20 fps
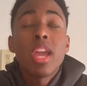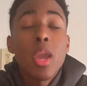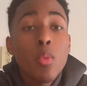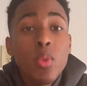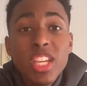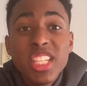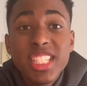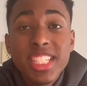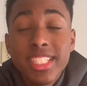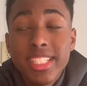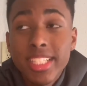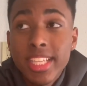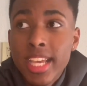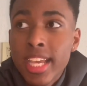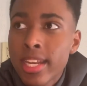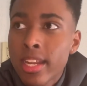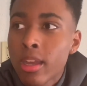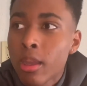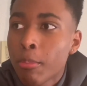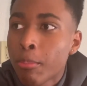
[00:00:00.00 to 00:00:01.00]
And we just
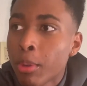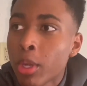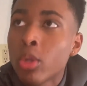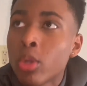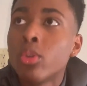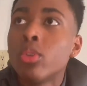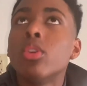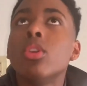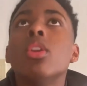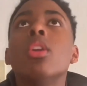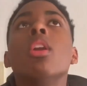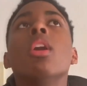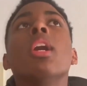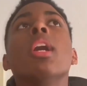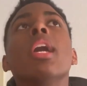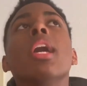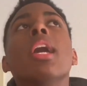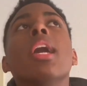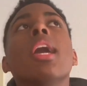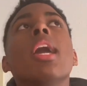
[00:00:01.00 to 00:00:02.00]
end up, bro.
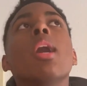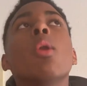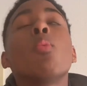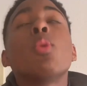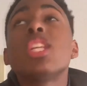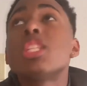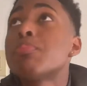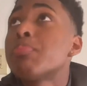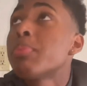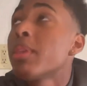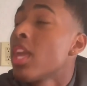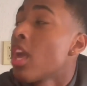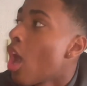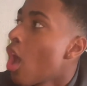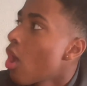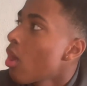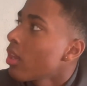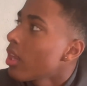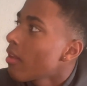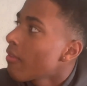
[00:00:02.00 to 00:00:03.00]
We spent
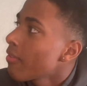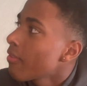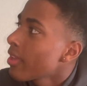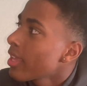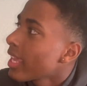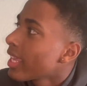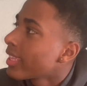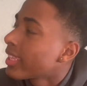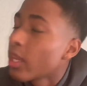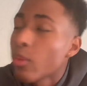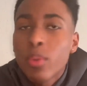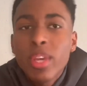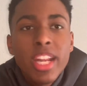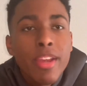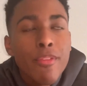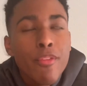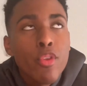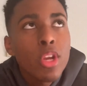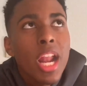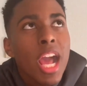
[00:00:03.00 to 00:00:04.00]
all of it. And then
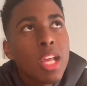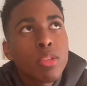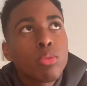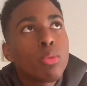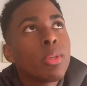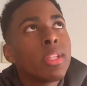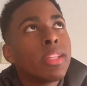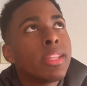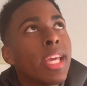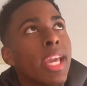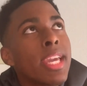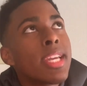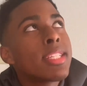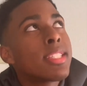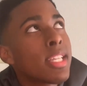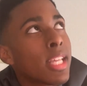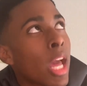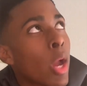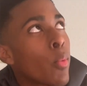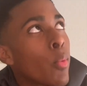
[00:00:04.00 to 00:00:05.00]
we didn't realize what we did
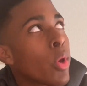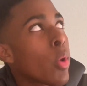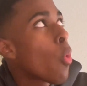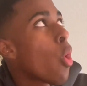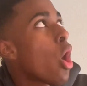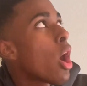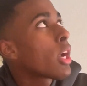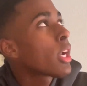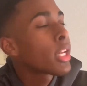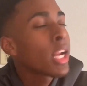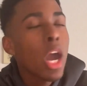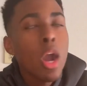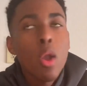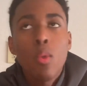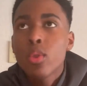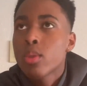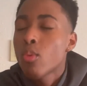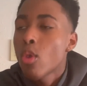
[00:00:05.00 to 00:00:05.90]
until like, we're walking out.